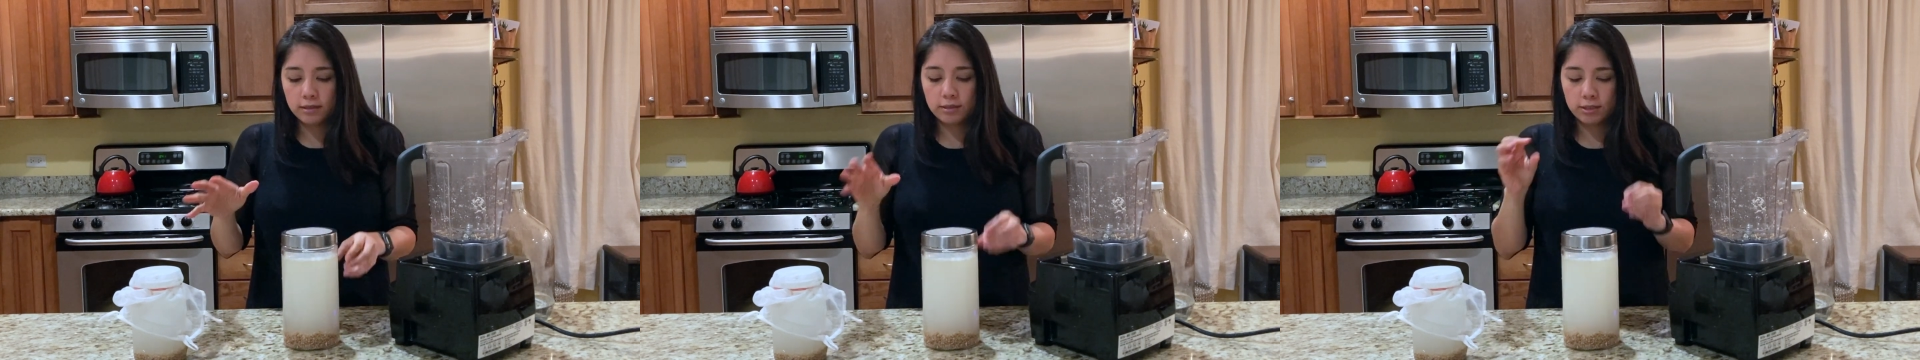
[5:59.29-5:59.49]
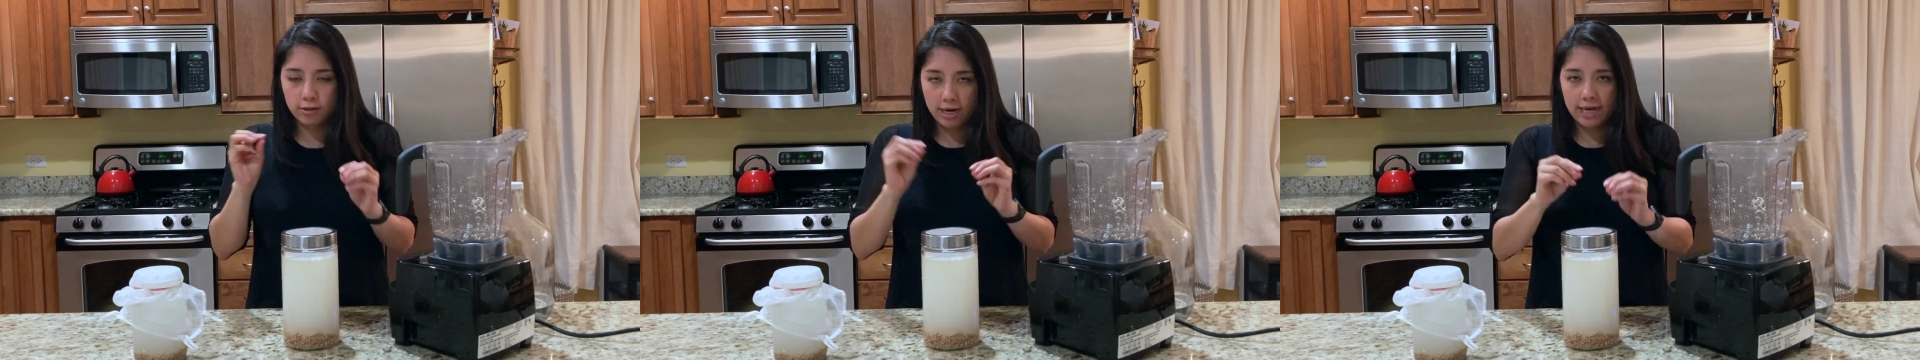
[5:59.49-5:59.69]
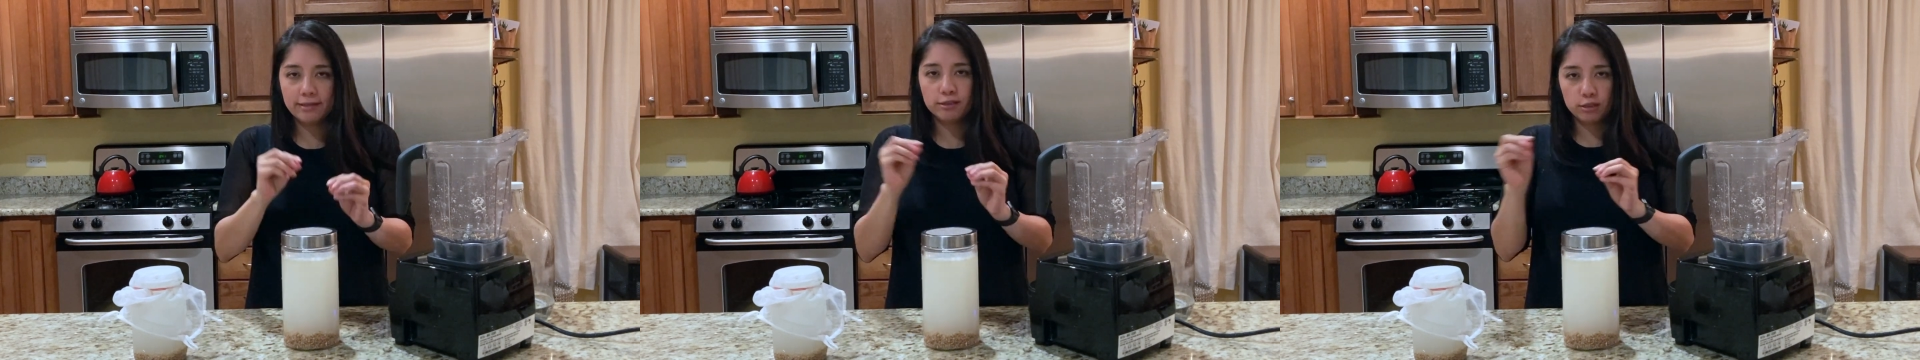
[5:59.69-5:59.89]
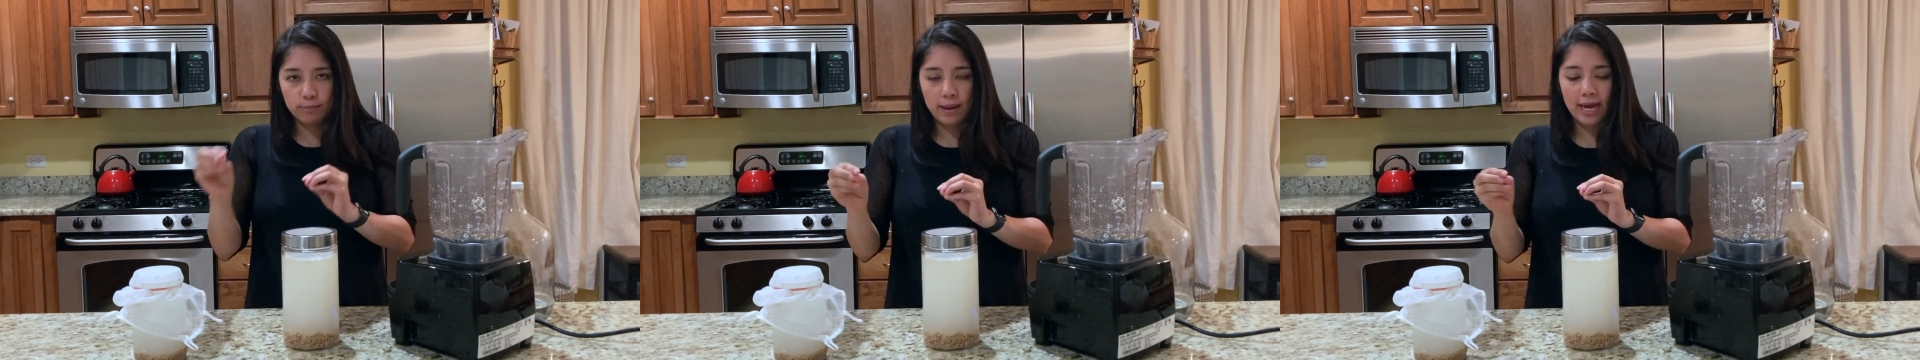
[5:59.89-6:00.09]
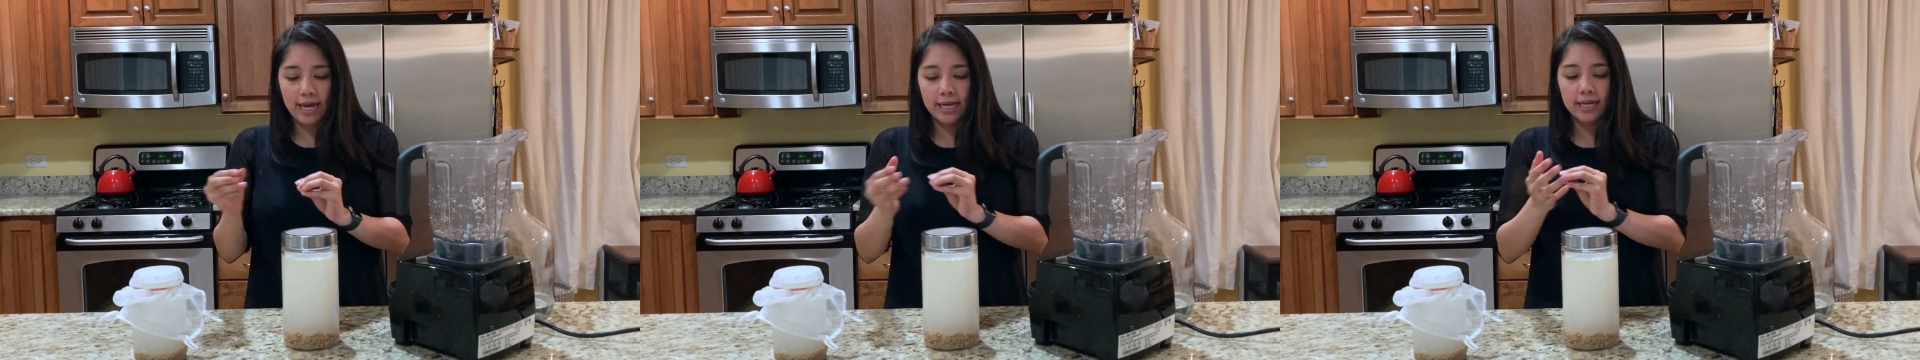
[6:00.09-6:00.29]
dry
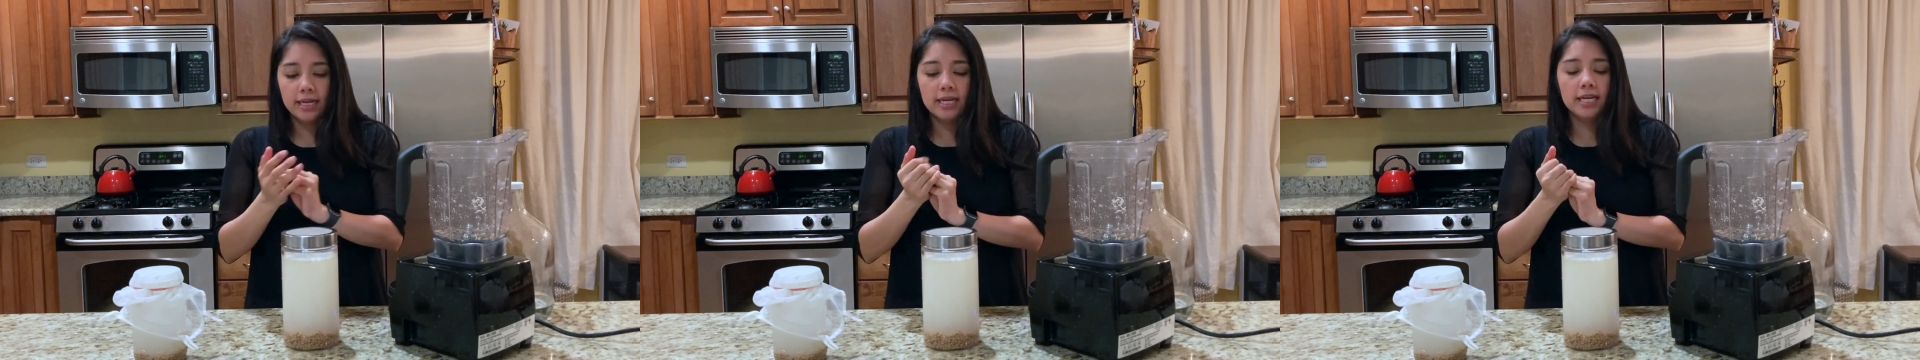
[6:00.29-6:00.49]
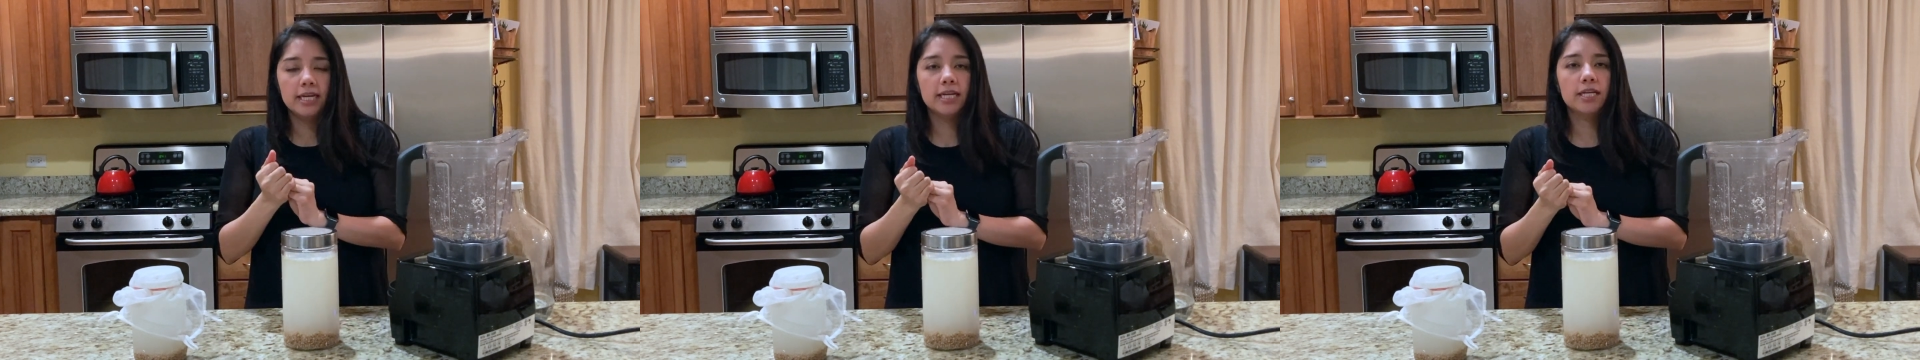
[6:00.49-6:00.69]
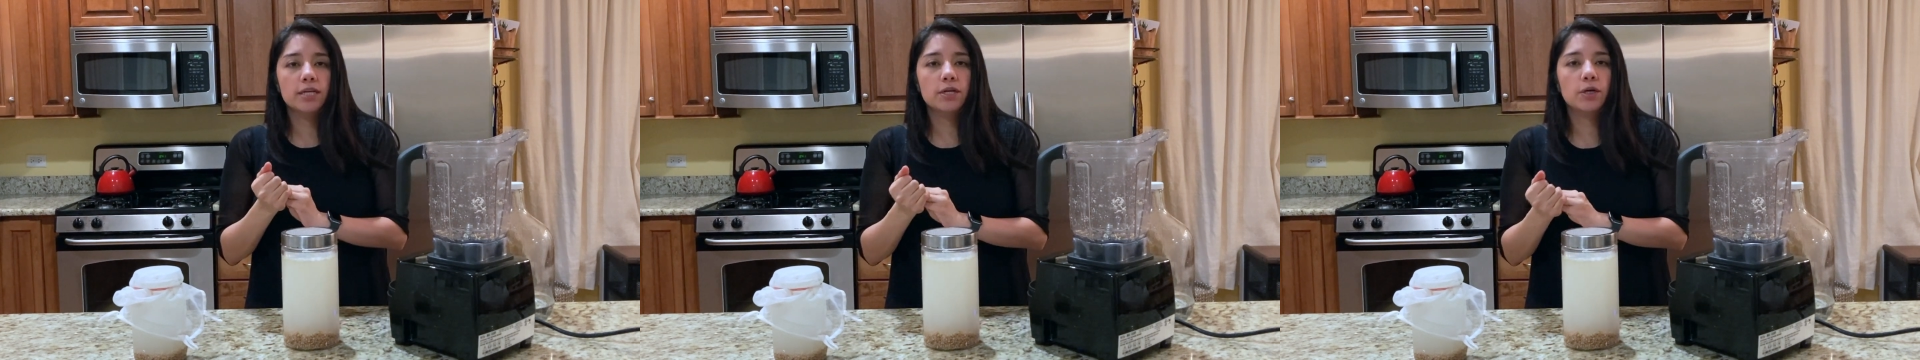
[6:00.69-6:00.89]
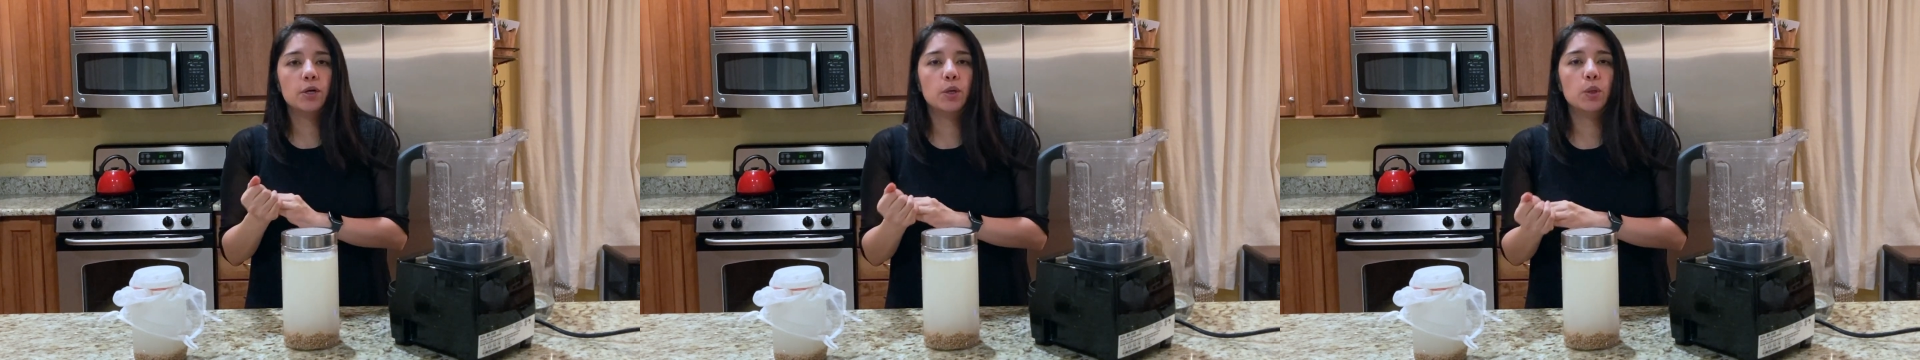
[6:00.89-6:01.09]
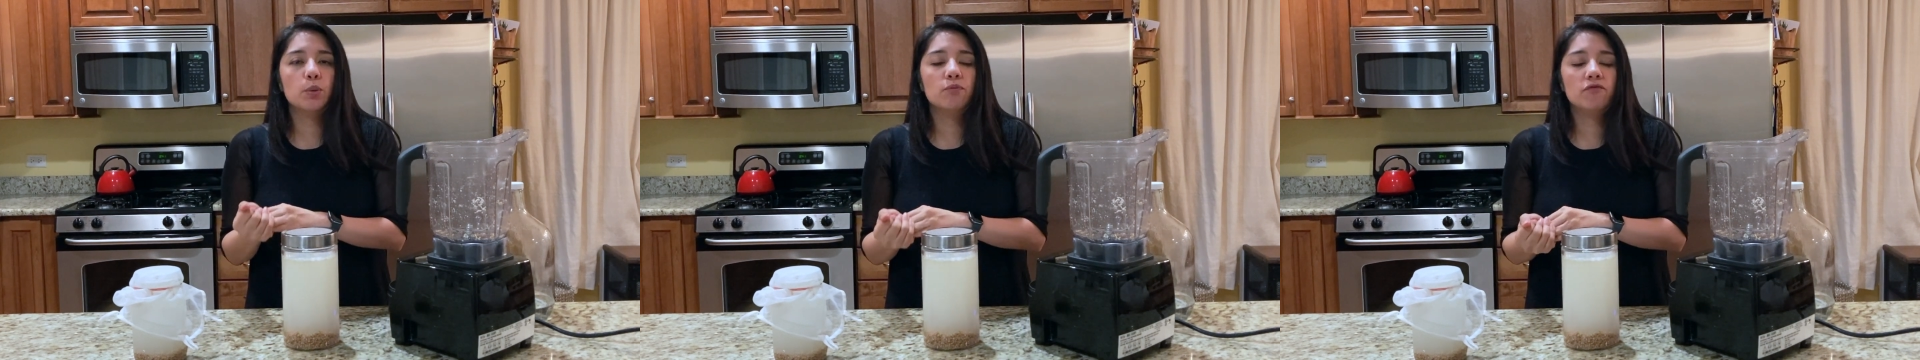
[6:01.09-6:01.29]
spot in your
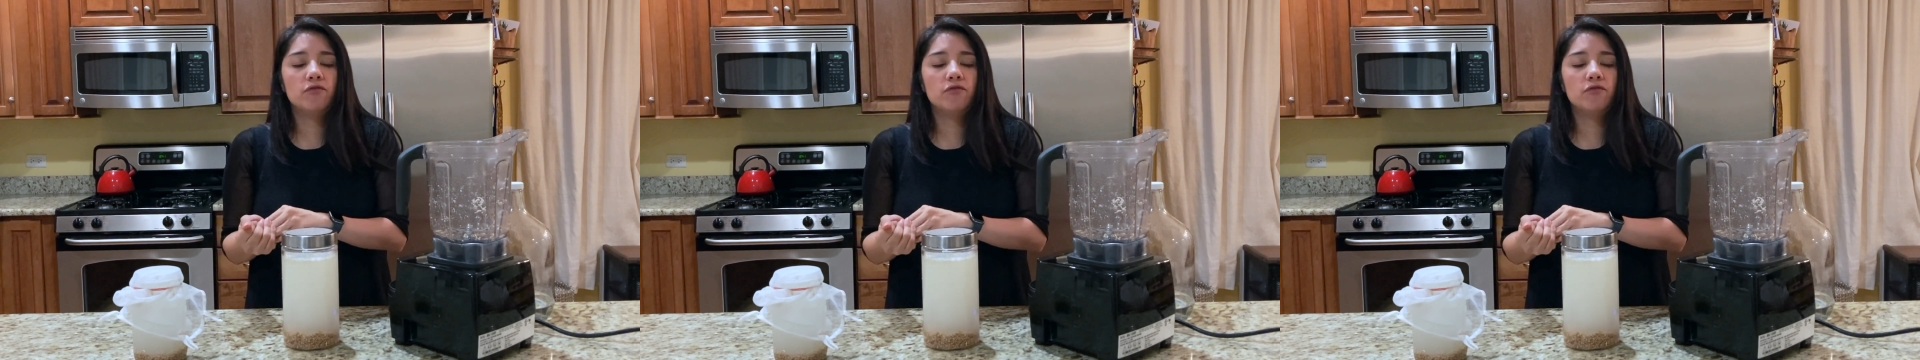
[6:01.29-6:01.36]
home